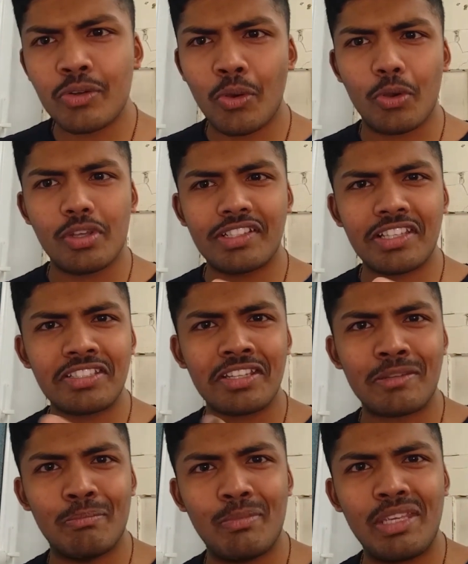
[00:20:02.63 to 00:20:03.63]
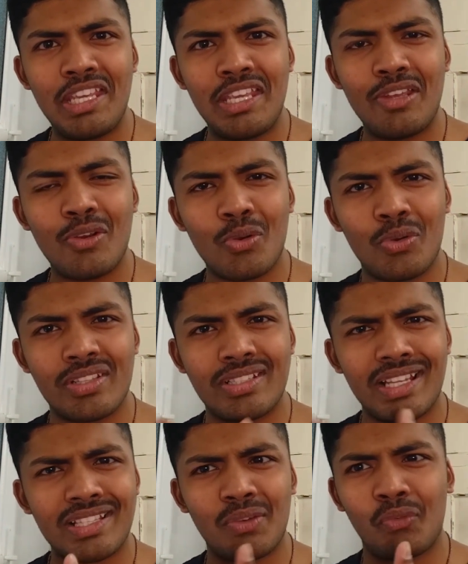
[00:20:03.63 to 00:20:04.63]
I don't know, is it just me
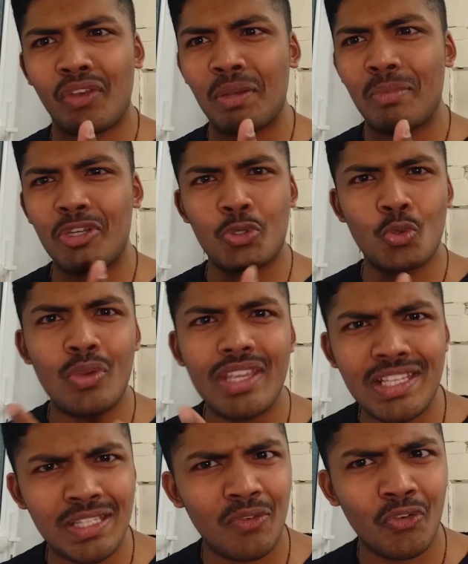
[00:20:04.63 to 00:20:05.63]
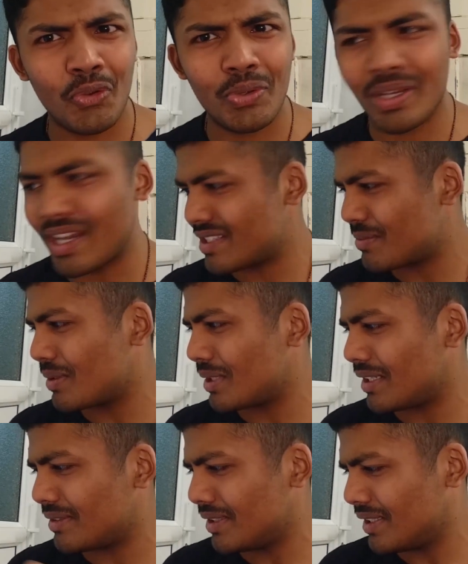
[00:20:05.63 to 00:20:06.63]
or is, does it feel a bit too easy for you
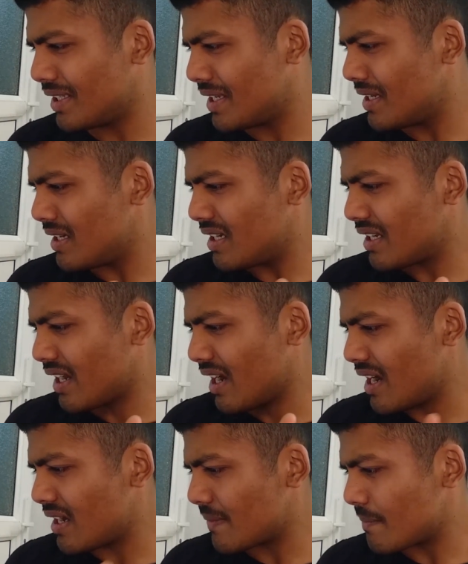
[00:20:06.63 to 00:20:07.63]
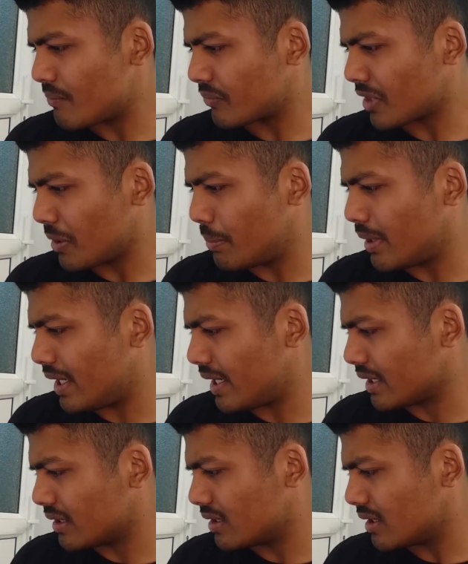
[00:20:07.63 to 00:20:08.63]
guys? Uh, like, huh?
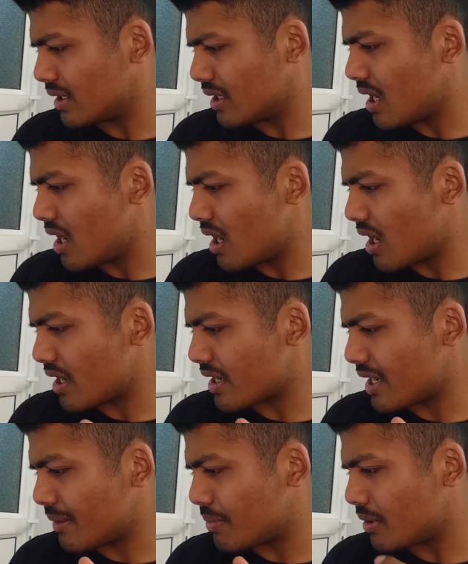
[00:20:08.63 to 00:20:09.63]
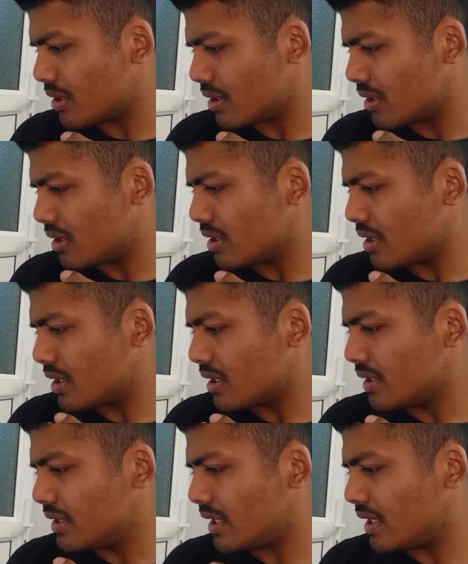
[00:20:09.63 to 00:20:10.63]
Pig, hurry up
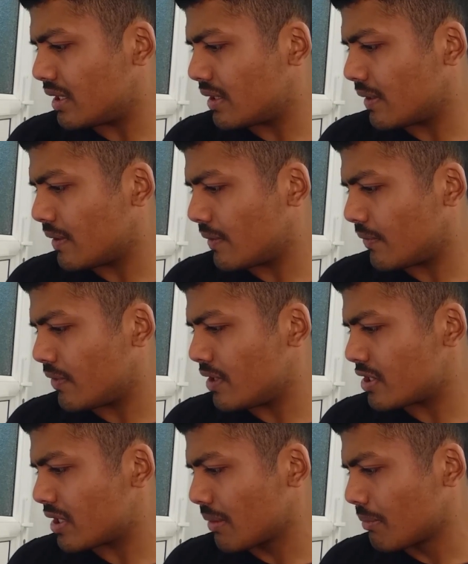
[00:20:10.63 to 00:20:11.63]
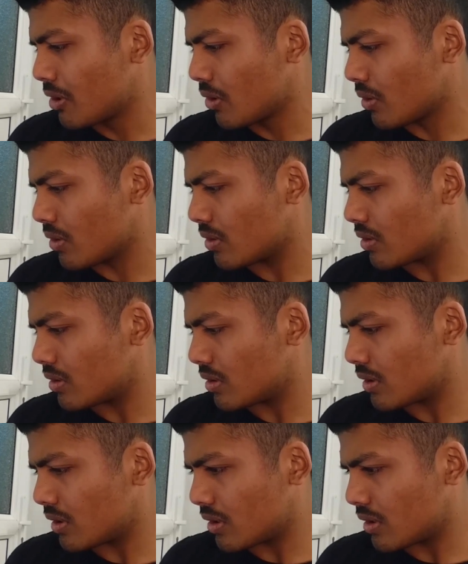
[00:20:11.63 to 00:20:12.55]
deal the finishing blow.